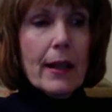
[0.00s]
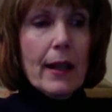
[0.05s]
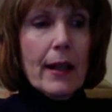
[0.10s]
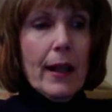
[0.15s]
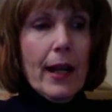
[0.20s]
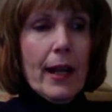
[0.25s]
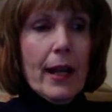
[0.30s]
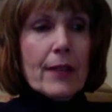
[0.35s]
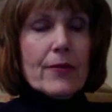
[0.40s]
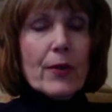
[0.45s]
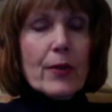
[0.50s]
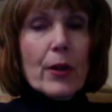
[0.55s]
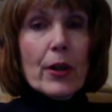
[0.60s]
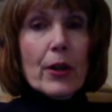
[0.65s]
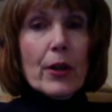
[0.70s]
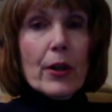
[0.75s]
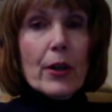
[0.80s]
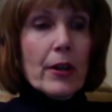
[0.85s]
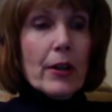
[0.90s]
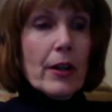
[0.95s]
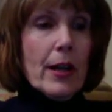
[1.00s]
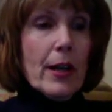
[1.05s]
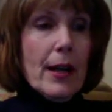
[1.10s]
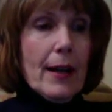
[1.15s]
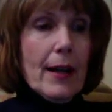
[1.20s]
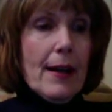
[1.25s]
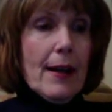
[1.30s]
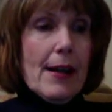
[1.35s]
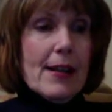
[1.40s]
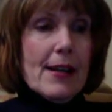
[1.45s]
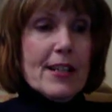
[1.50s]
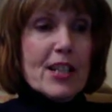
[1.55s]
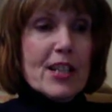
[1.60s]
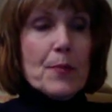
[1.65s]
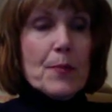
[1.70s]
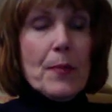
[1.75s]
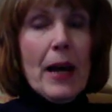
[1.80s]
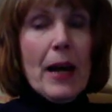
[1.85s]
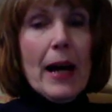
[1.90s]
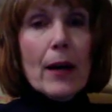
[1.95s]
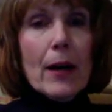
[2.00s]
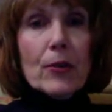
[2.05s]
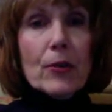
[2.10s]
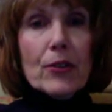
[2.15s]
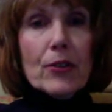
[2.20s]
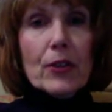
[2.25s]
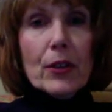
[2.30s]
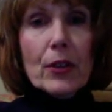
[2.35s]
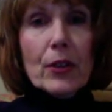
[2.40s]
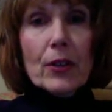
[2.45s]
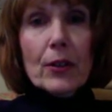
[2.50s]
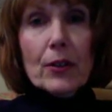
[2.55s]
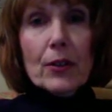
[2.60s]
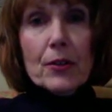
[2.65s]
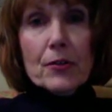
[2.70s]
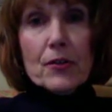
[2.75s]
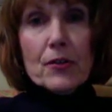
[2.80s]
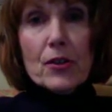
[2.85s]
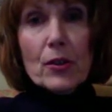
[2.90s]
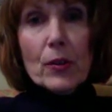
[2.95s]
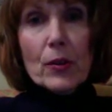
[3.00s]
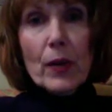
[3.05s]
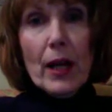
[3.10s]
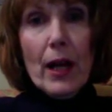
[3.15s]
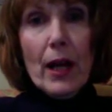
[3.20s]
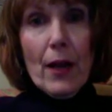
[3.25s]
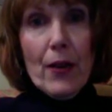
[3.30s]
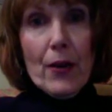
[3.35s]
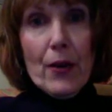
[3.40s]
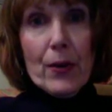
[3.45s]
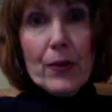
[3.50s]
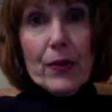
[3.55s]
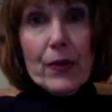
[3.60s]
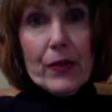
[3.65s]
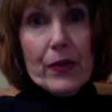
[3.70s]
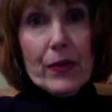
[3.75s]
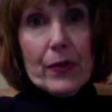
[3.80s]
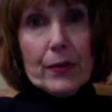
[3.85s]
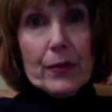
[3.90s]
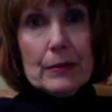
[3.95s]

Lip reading: and for her espousal to others.